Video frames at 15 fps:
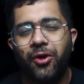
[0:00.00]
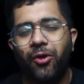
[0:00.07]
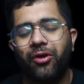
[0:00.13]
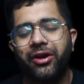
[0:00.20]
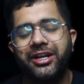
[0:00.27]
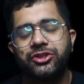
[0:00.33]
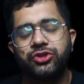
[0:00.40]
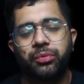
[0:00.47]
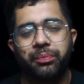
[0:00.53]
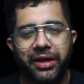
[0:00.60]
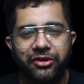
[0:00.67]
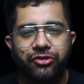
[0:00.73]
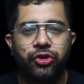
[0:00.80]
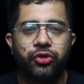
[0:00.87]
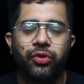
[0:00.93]
Alright, so
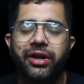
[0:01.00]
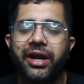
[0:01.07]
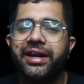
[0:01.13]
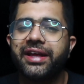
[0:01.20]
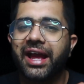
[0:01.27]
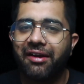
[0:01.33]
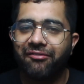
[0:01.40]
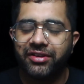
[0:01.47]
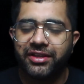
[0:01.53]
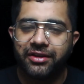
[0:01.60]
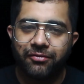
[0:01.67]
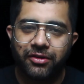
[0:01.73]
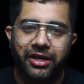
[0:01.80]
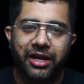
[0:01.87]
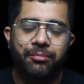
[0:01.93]
make sure you are writing everything
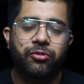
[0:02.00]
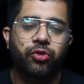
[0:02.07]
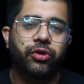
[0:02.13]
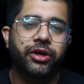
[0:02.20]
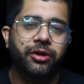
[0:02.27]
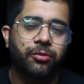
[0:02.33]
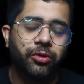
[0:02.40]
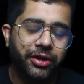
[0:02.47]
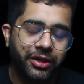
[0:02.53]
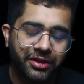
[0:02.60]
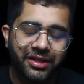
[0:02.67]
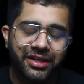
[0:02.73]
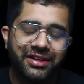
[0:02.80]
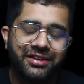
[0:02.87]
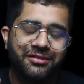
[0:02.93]
what I am talking in
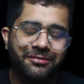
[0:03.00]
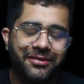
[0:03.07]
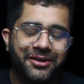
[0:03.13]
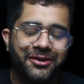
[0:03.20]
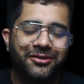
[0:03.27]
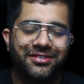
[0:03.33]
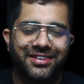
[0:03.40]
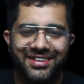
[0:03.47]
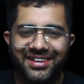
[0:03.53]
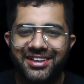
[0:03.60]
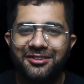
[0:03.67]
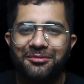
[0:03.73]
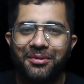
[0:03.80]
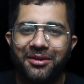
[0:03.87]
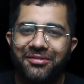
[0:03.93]
these videos, in
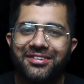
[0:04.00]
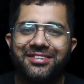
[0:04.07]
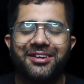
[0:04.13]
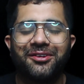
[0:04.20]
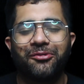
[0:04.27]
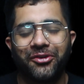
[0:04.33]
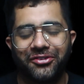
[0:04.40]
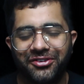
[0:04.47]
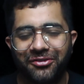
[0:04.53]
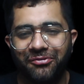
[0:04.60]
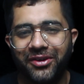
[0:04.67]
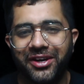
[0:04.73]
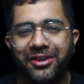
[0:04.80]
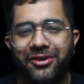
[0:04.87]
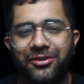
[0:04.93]
these previous year question
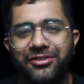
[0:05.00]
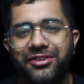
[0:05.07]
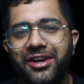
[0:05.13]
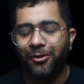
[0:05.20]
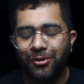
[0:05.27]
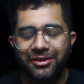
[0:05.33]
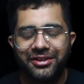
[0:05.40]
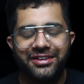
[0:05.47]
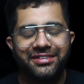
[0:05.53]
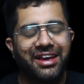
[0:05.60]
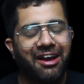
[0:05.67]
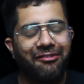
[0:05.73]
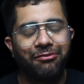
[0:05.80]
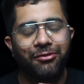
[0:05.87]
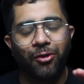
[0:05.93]
videos. All these
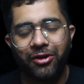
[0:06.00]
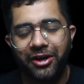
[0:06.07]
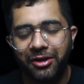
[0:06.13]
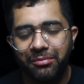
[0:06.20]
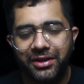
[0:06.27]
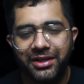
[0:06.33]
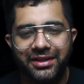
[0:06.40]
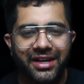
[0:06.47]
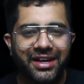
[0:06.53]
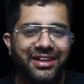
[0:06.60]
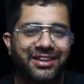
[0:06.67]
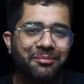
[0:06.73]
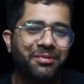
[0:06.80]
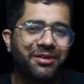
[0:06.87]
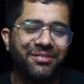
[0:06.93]
have already been there in
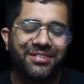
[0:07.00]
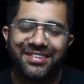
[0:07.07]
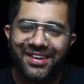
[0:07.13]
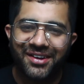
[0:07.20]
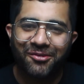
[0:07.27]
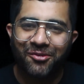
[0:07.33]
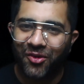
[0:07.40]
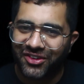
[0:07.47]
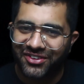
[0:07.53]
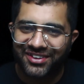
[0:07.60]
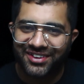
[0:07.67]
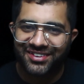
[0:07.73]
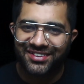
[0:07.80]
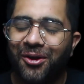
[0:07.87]
the previous year question.